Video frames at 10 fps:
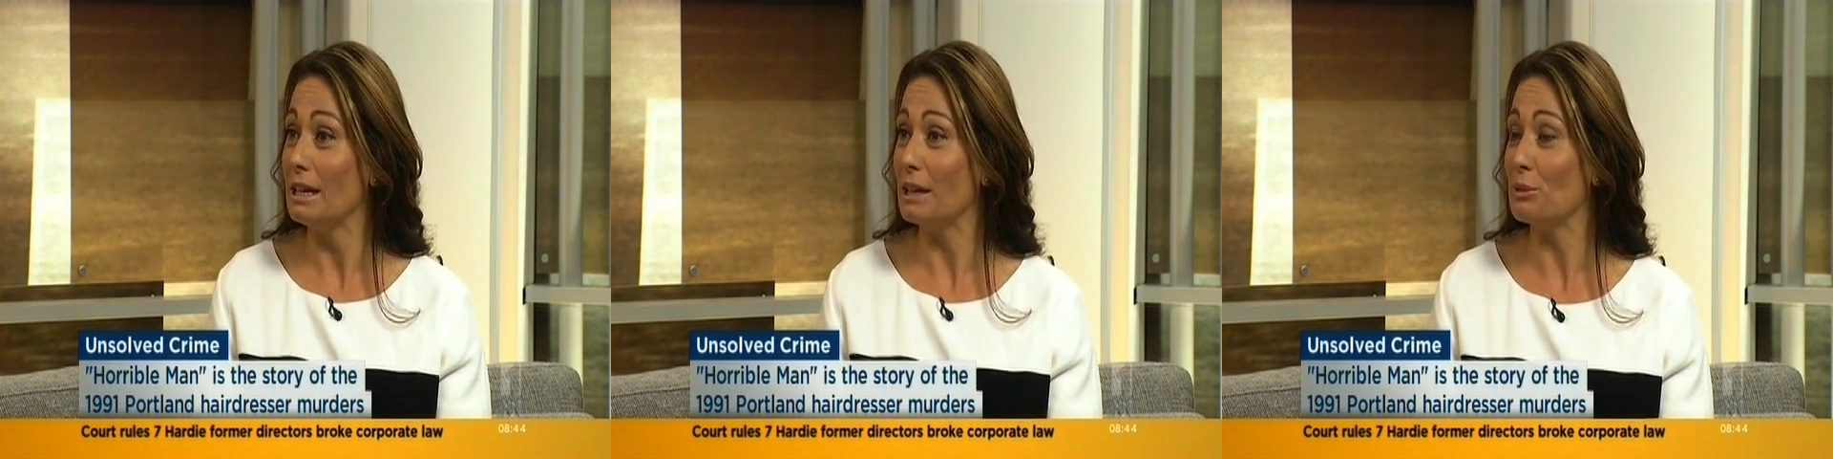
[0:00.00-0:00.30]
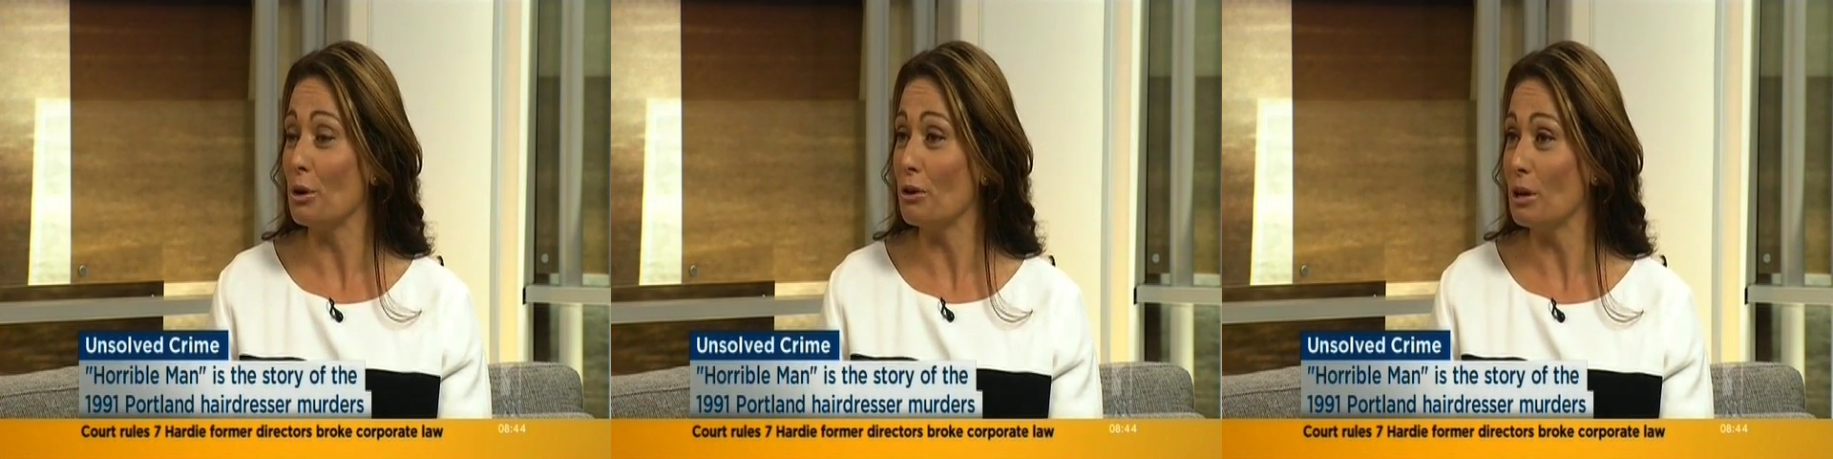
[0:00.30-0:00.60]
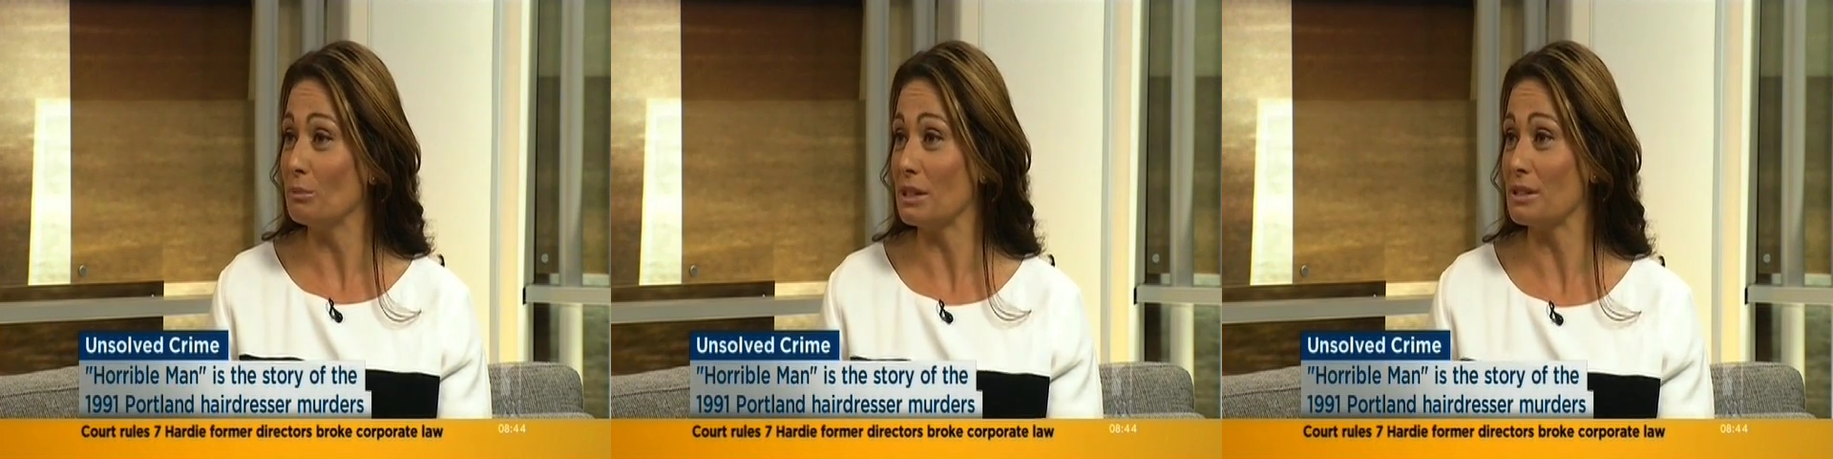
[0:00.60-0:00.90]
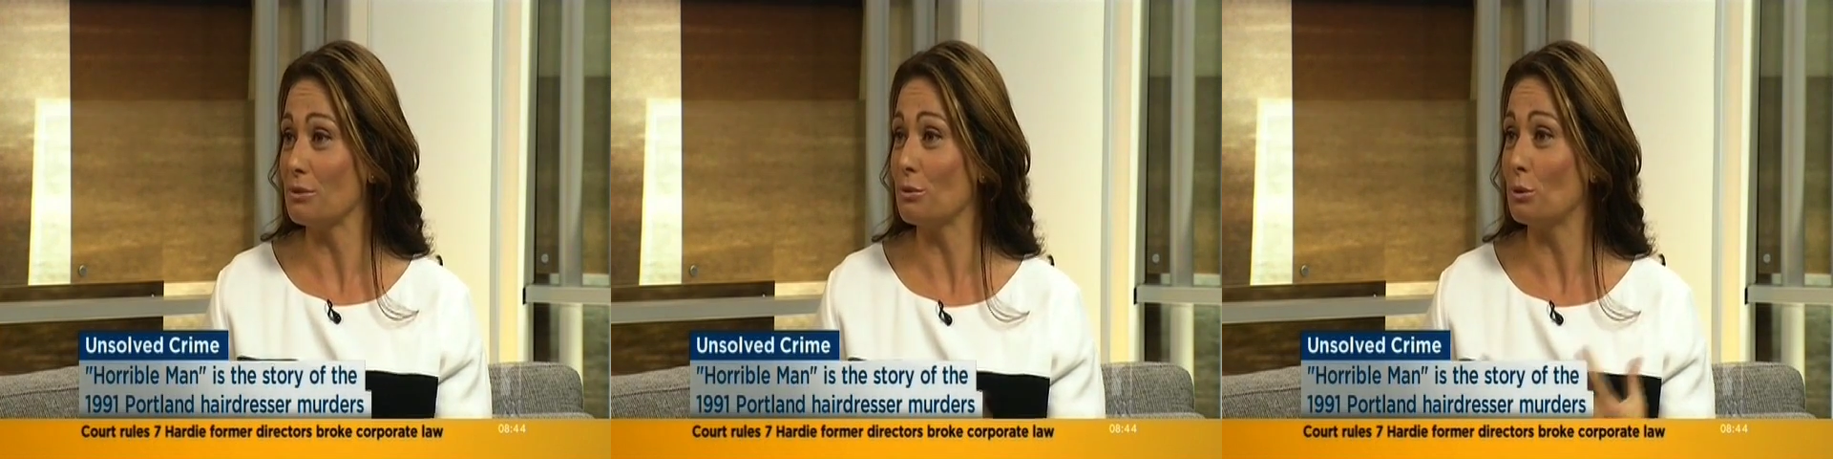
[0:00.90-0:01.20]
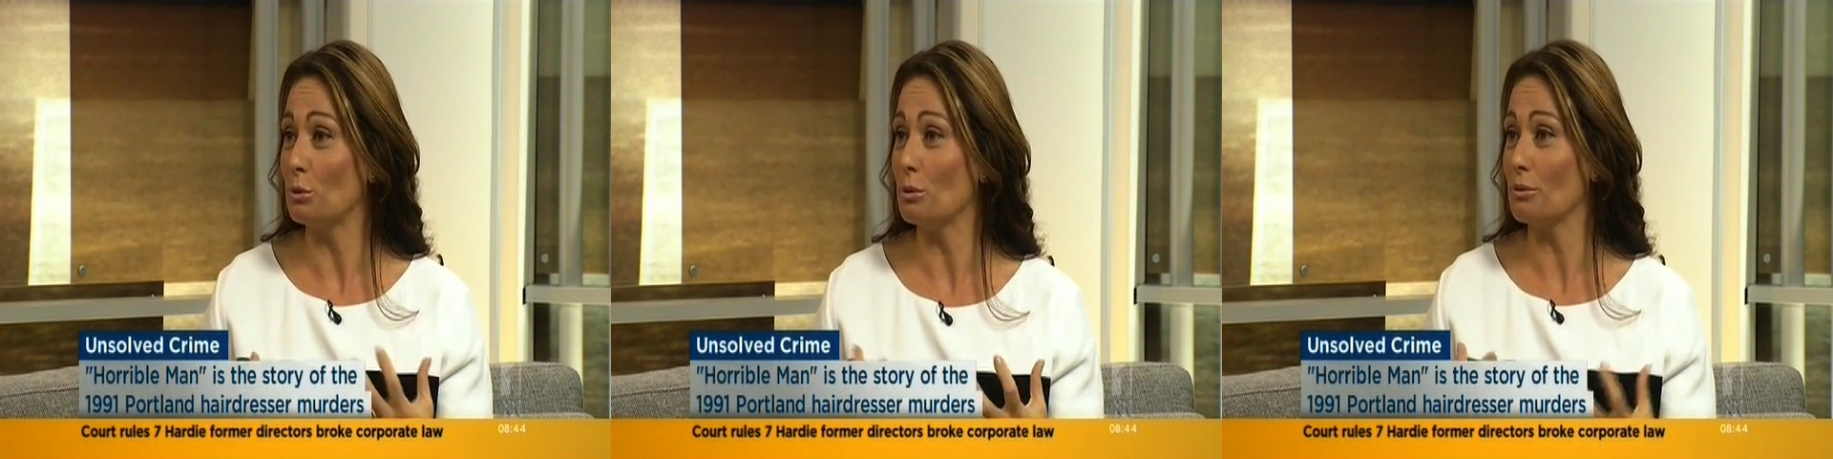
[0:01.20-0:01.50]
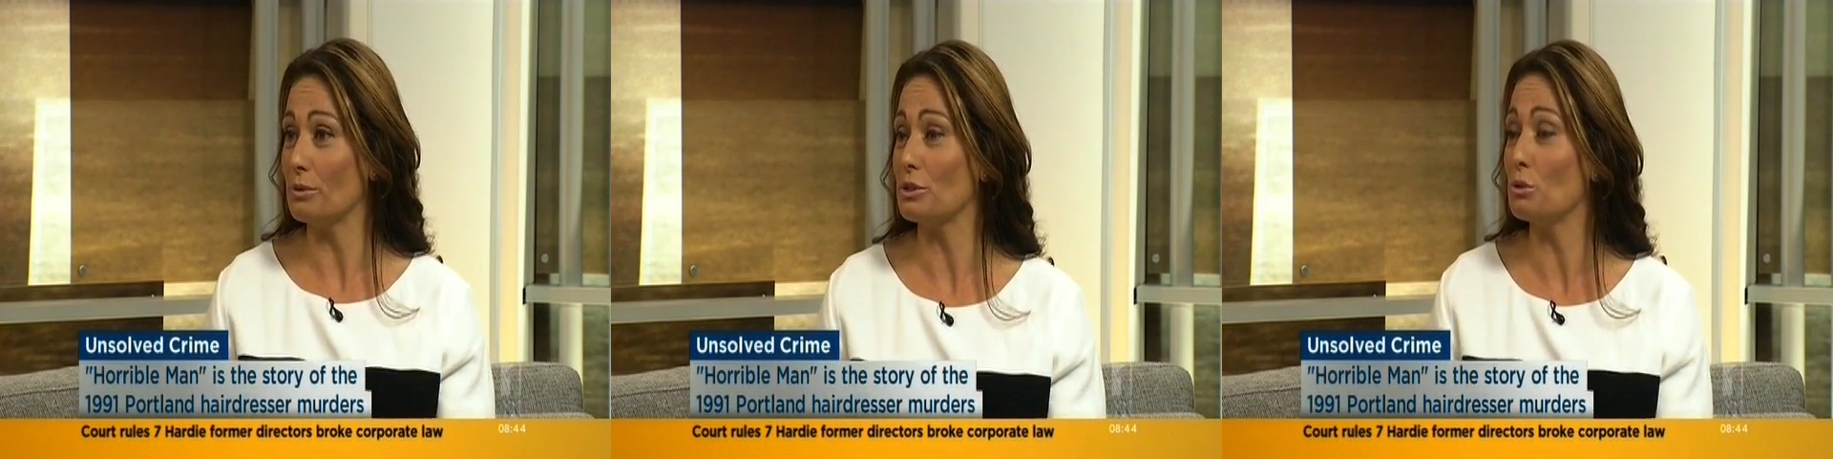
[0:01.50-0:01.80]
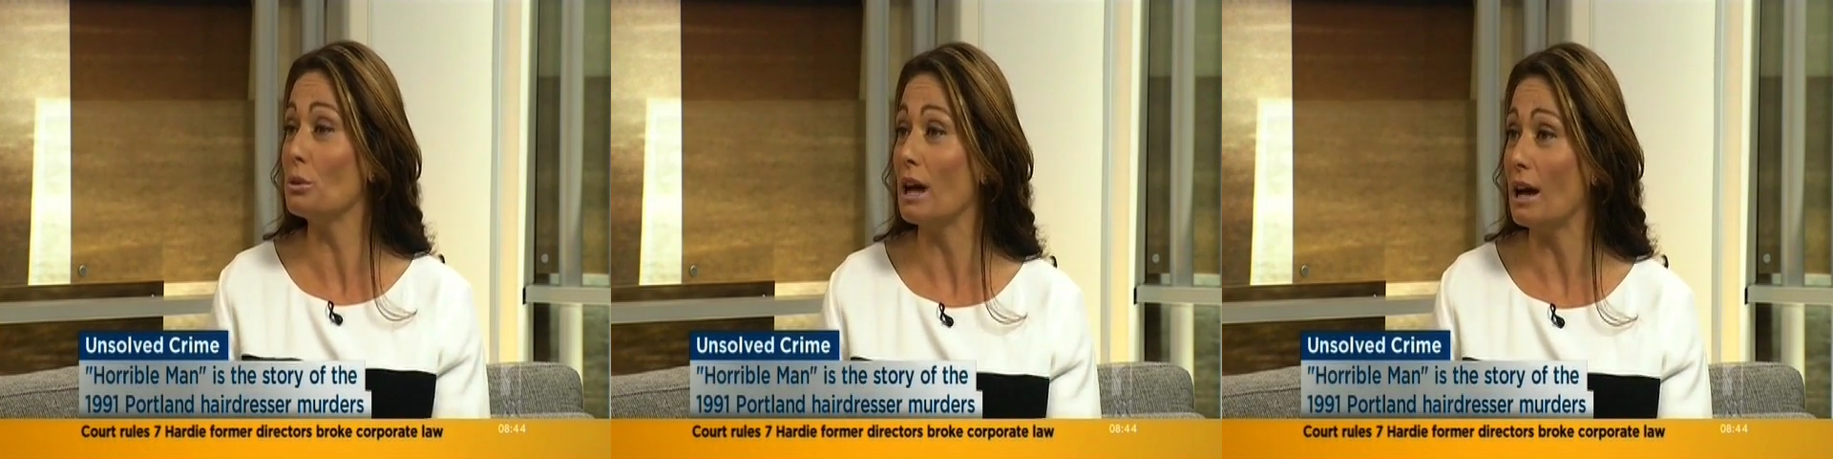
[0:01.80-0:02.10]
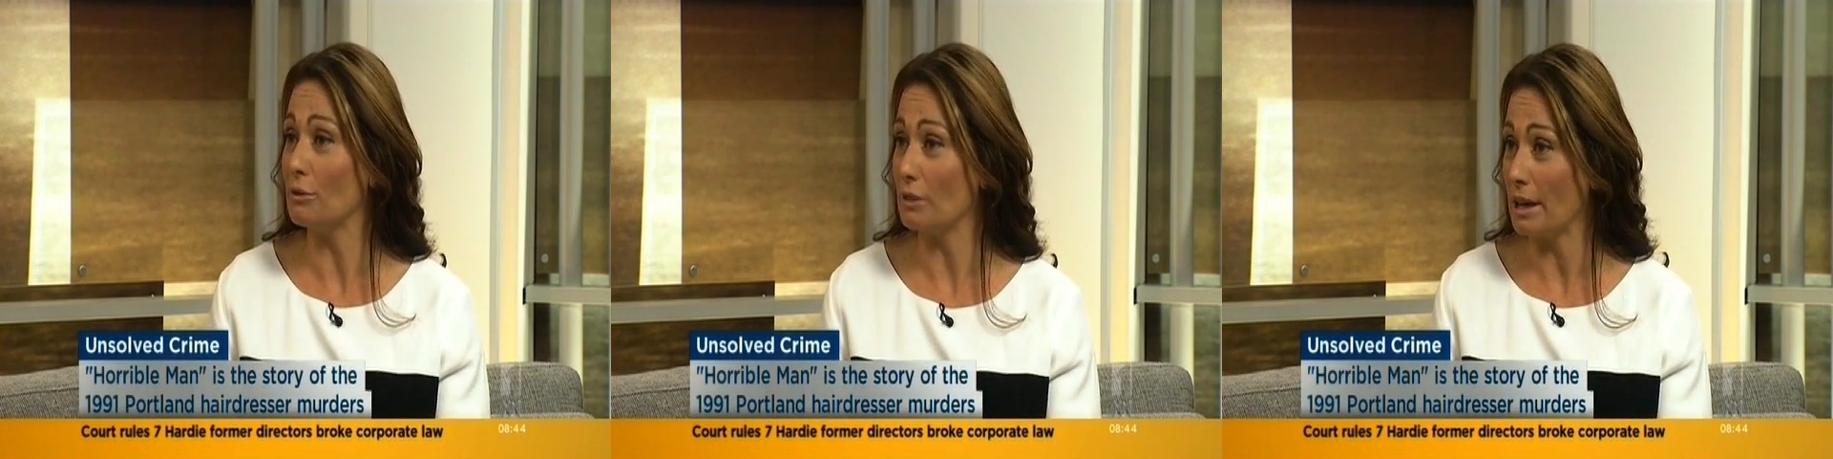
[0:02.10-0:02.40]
and the program lasted for 2.5